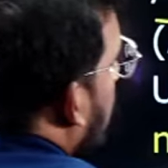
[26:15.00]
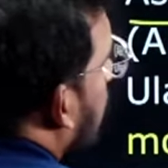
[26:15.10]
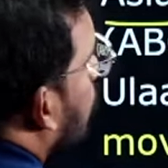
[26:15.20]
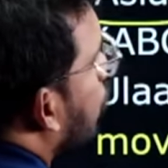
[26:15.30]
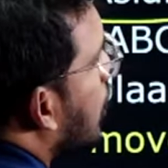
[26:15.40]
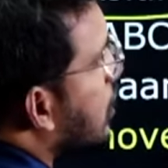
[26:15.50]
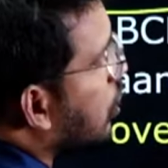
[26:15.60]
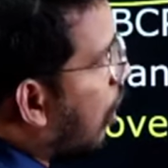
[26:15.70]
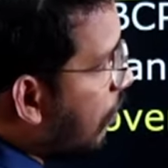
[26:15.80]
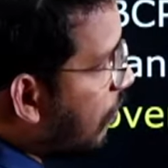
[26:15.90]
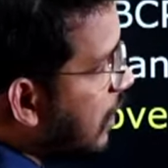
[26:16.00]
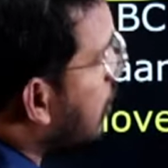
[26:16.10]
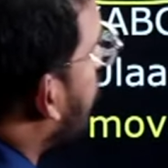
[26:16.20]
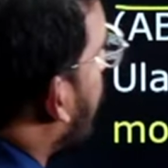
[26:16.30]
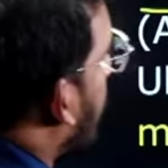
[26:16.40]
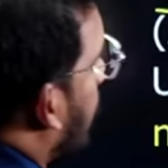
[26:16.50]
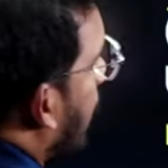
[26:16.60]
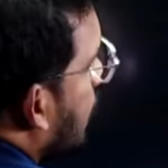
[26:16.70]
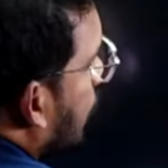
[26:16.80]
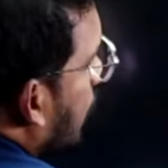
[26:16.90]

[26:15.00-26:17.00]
Asian Buddhist Conference for Peace